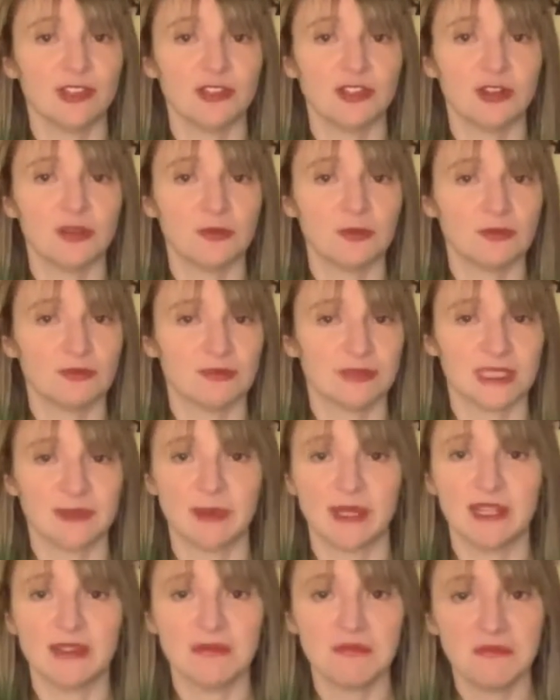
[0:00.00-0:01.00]
you don't
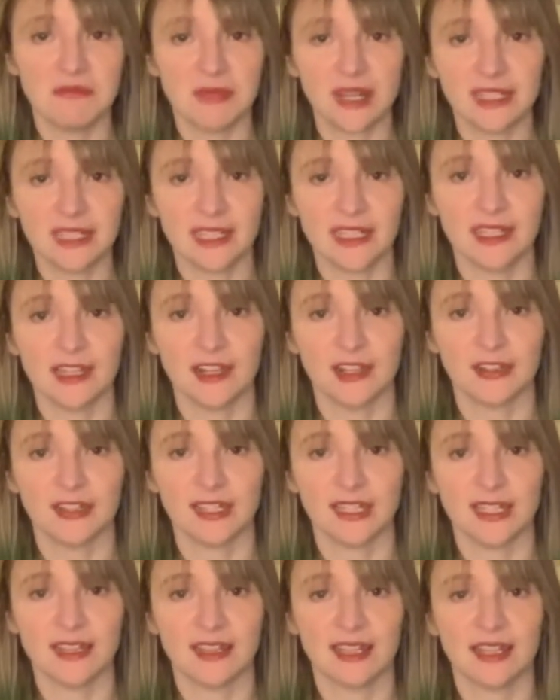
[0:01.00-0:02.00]
spend money or
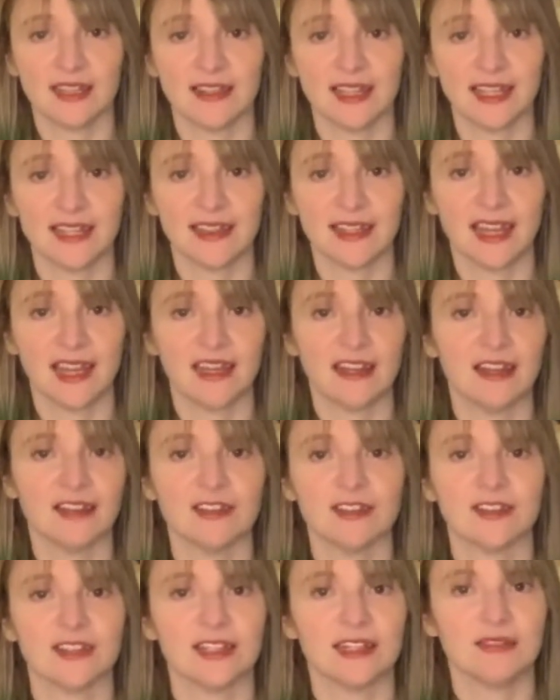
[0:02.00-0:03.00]
anything like that
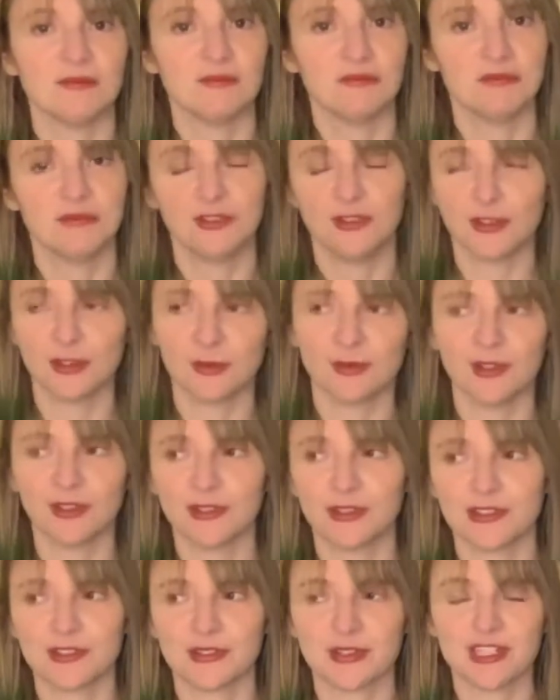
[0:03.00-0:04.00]
other than normal
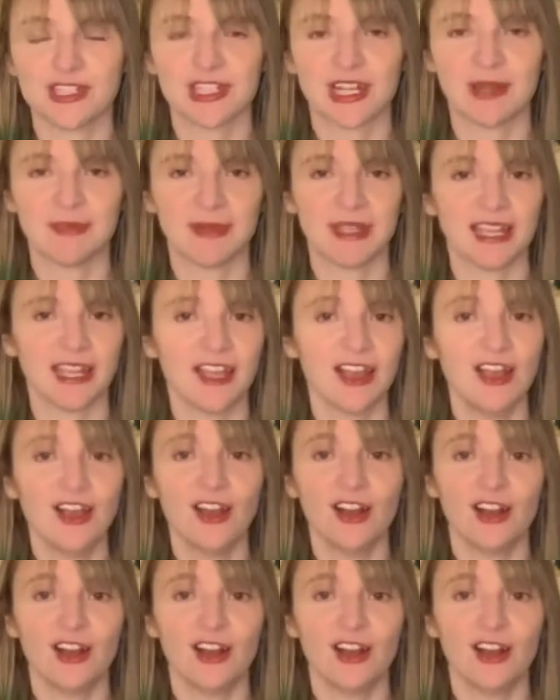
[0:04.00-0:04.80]
grocery shopping.